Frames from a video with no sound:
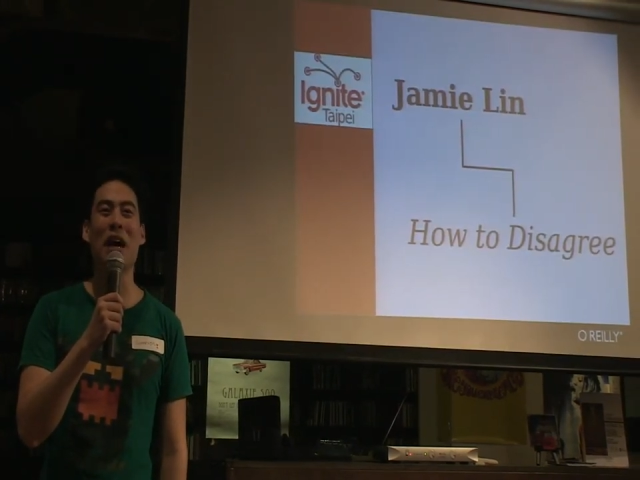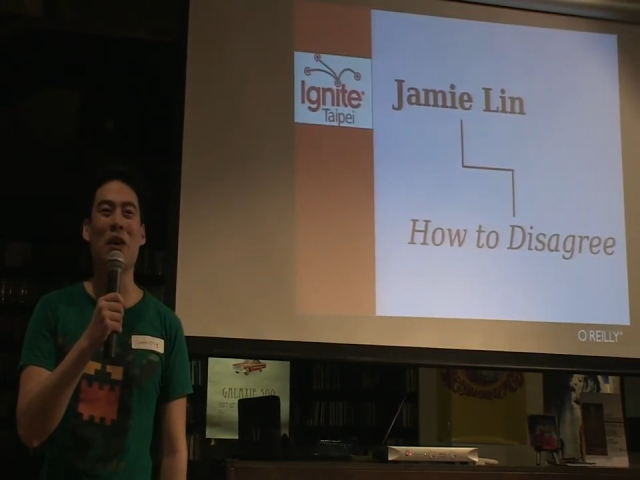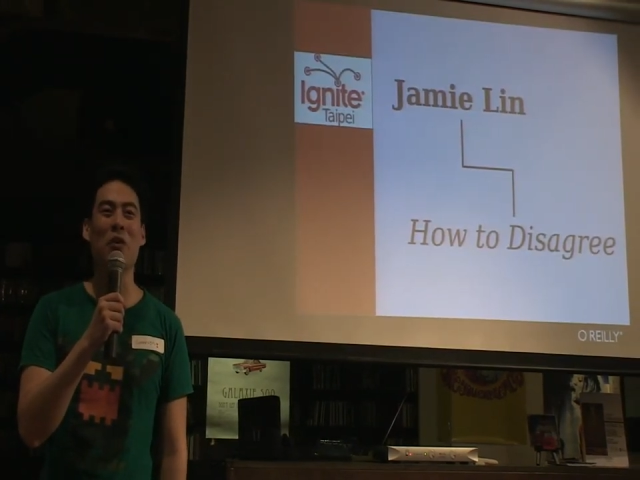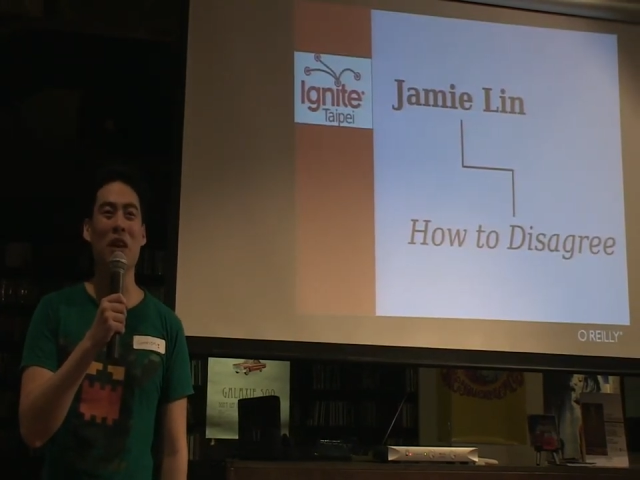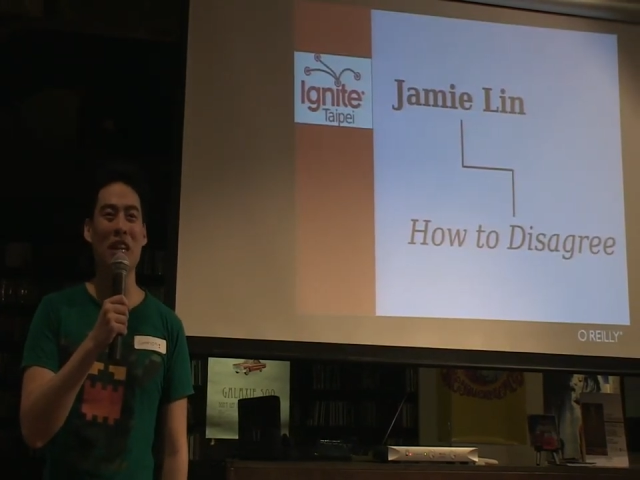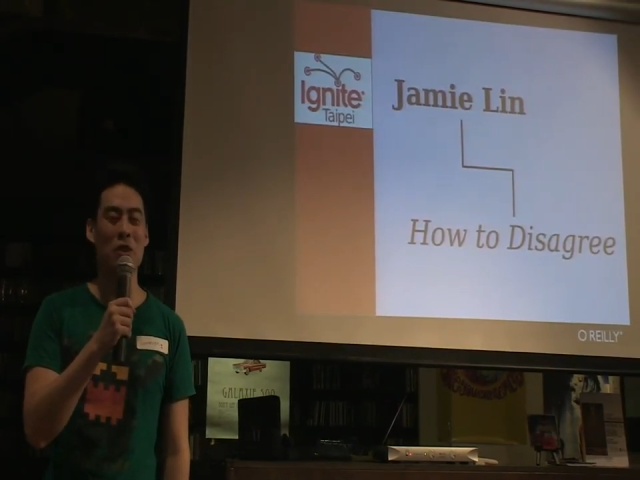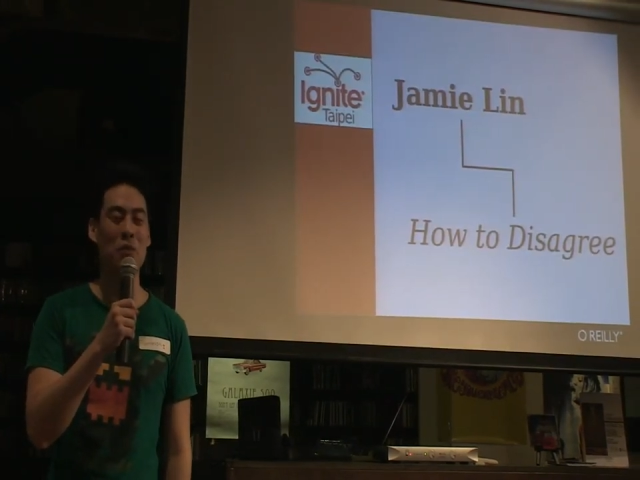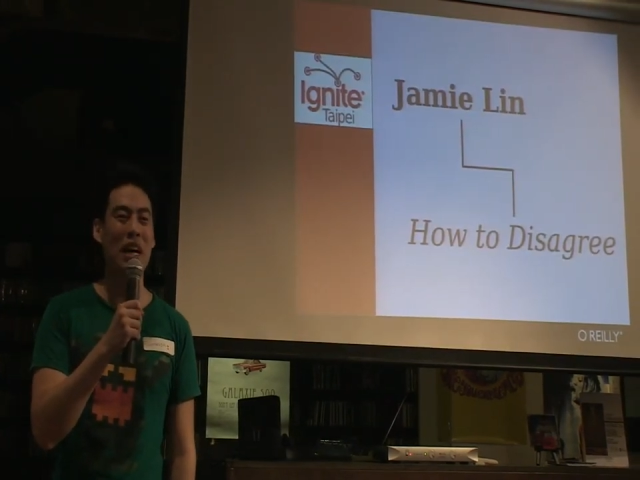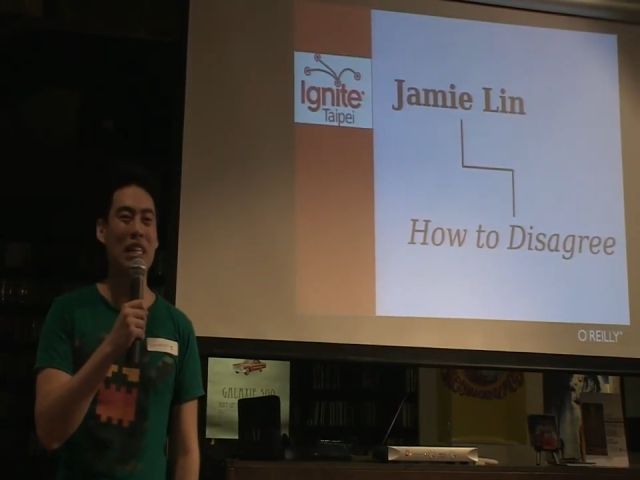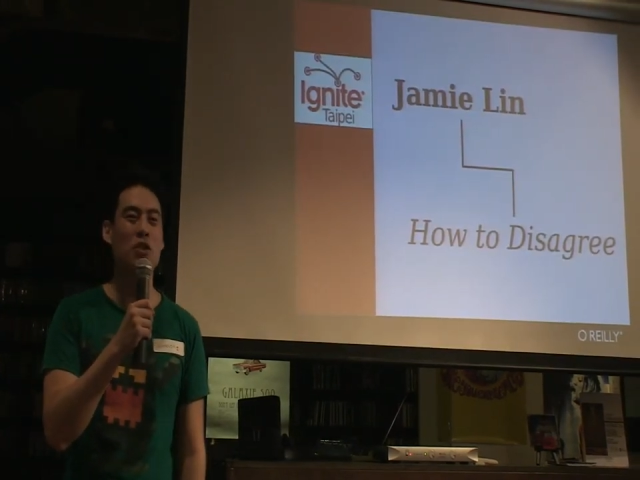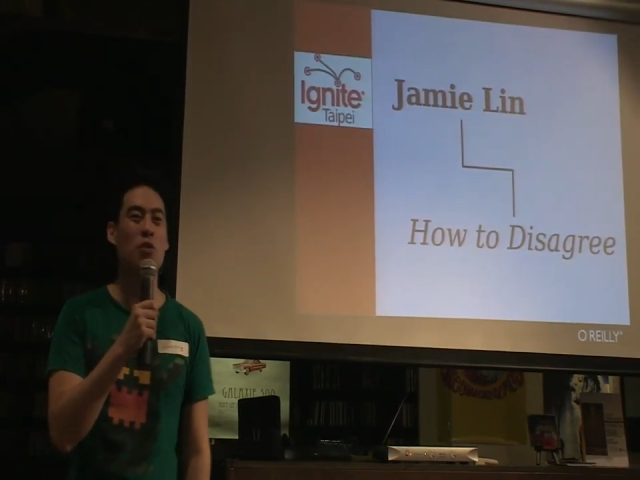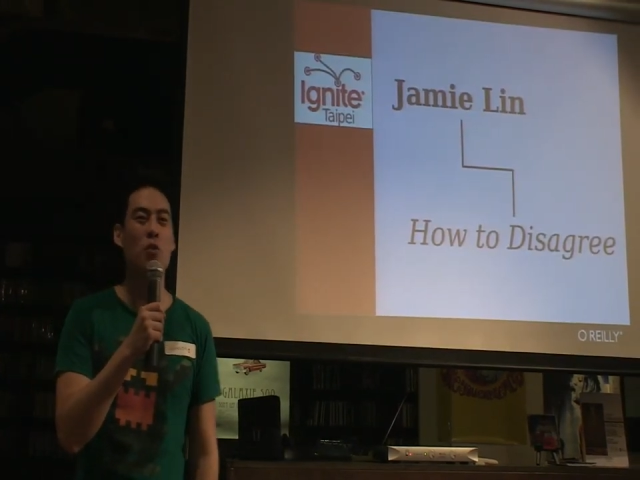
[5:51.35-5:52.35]
what you
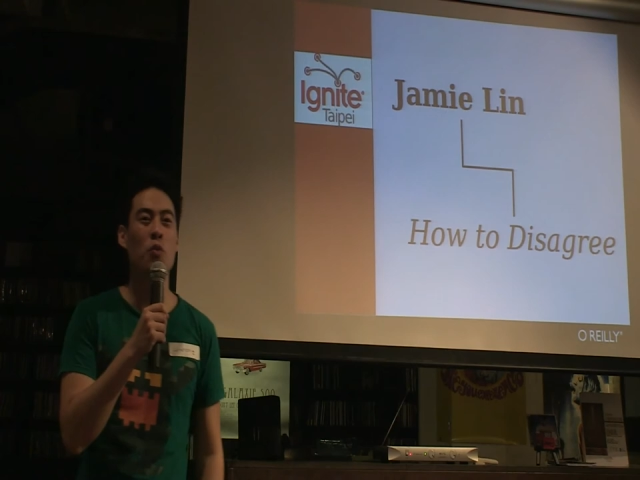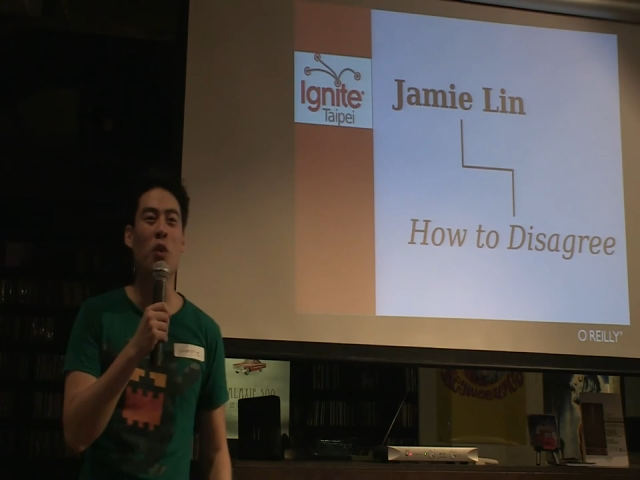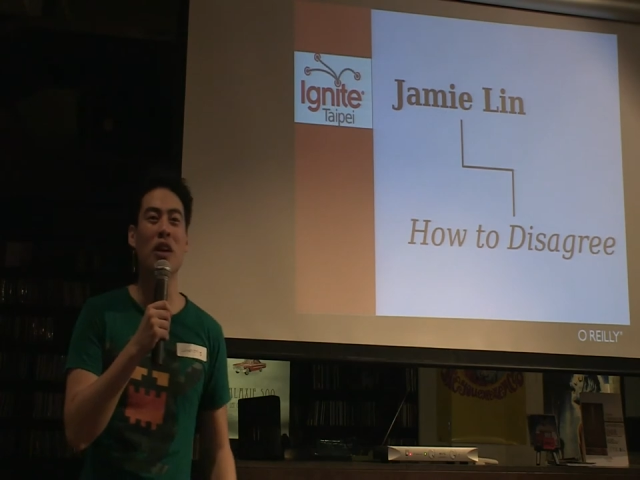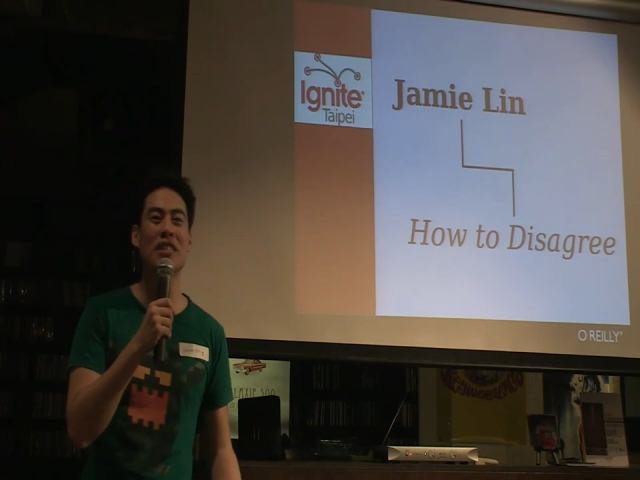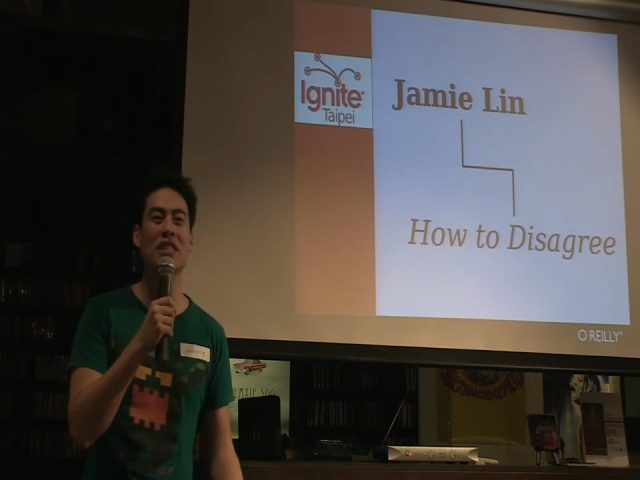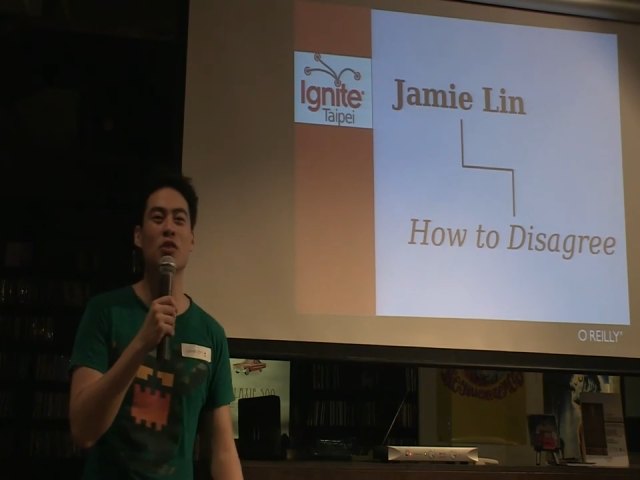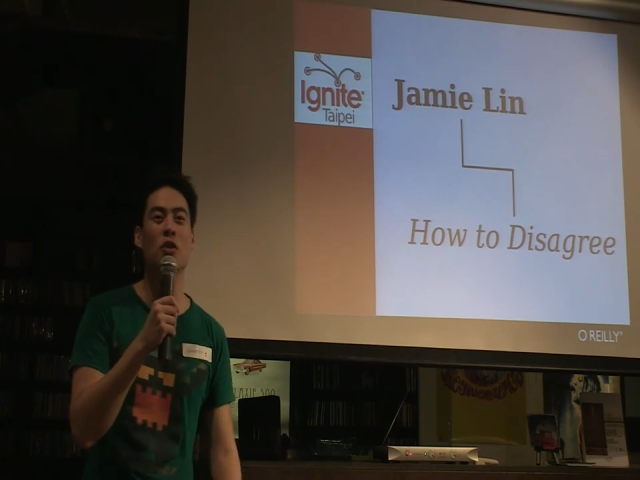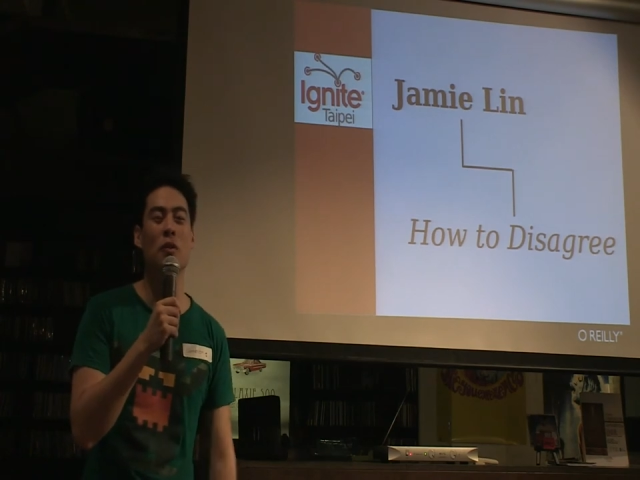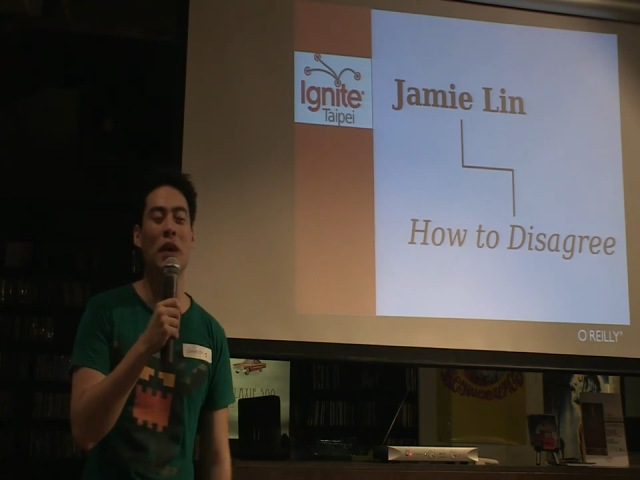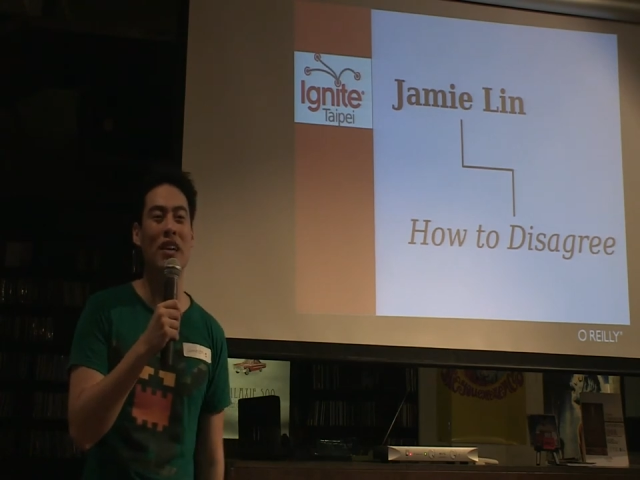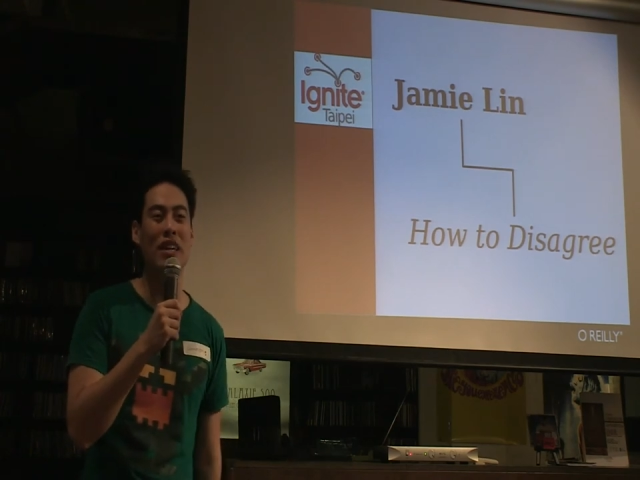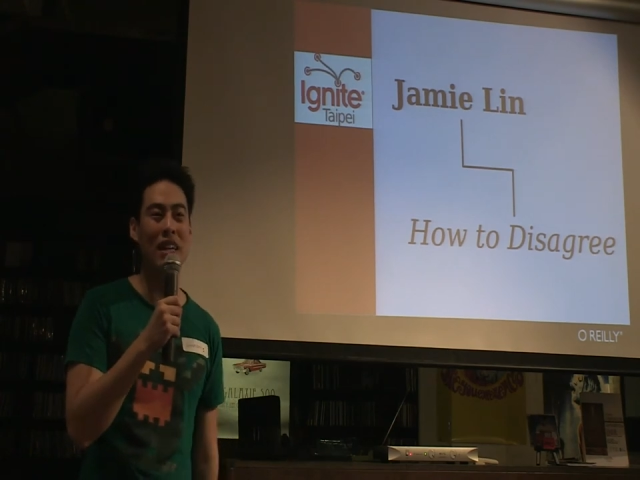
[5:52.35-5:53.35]
might want to talk
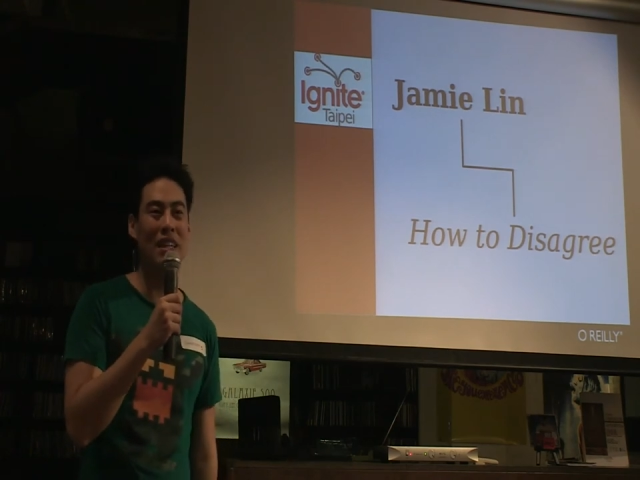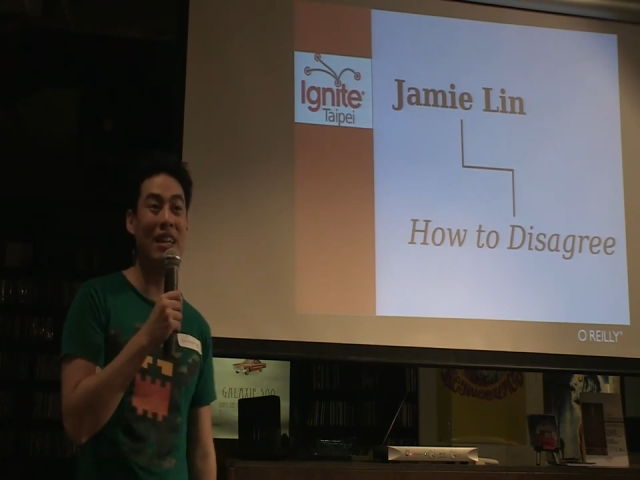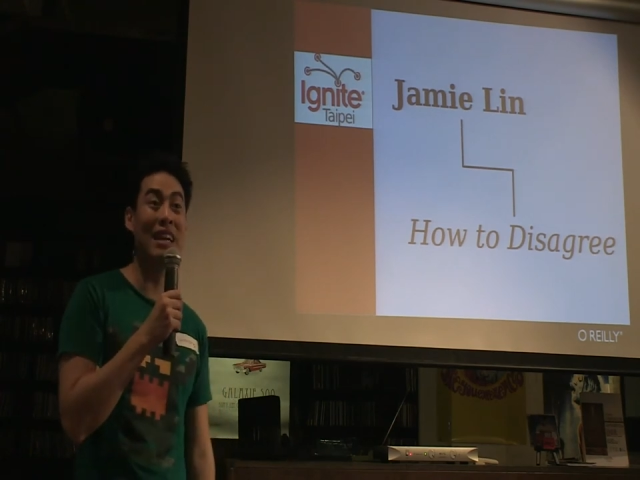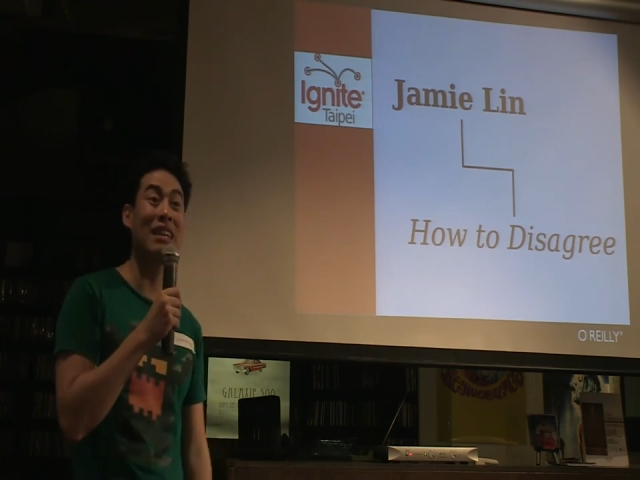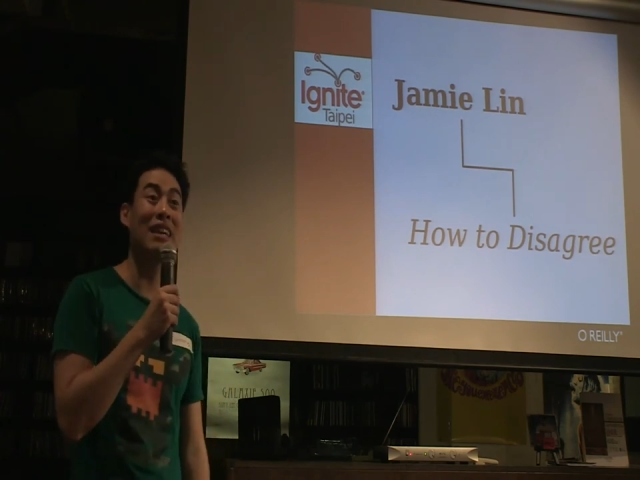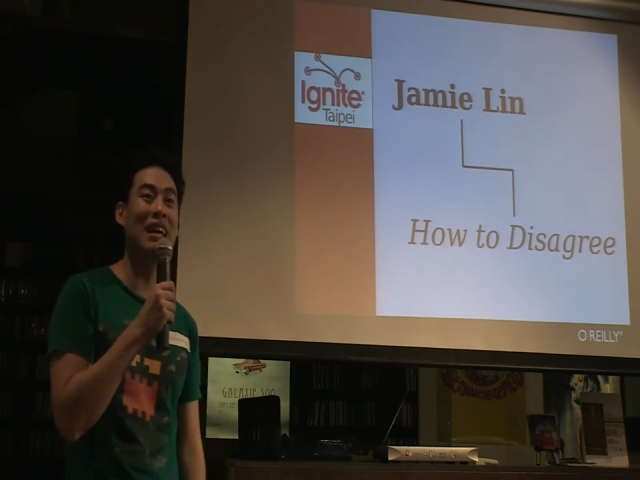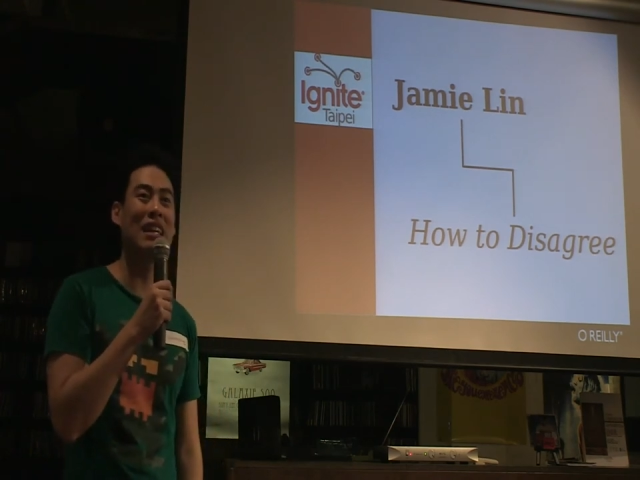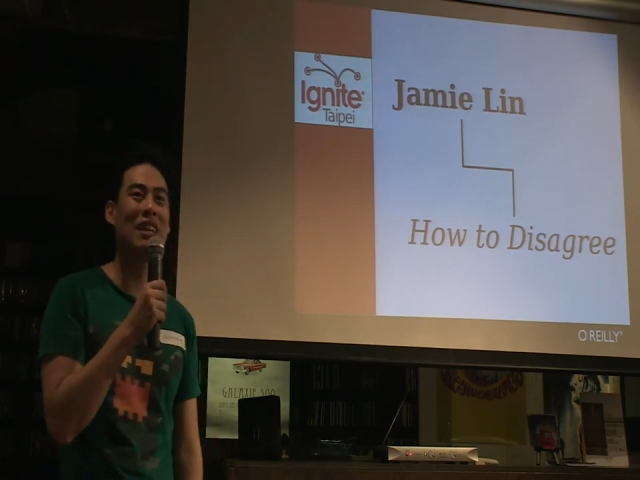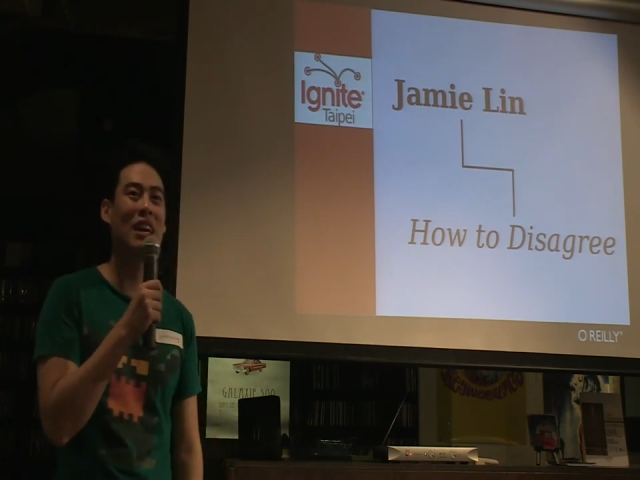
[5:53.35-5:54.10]
about in an Ignite